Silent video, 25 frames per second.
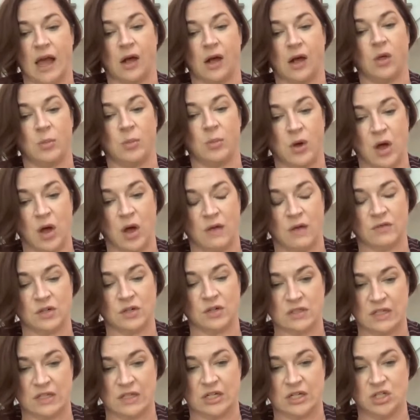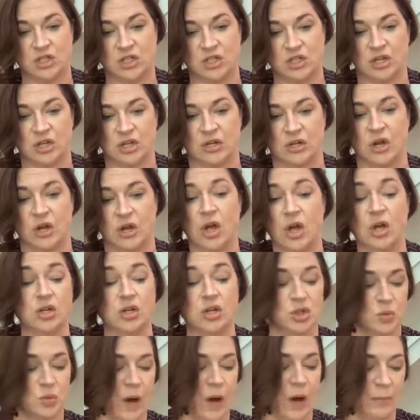global conversation
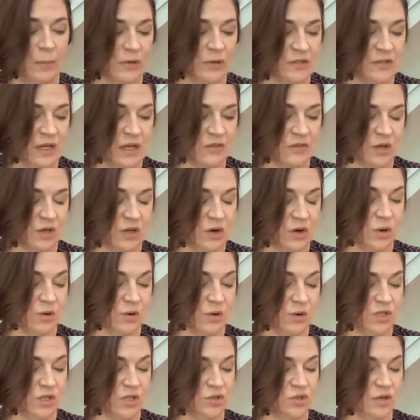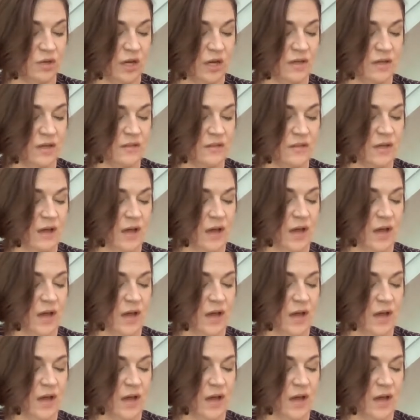to represent their own interests.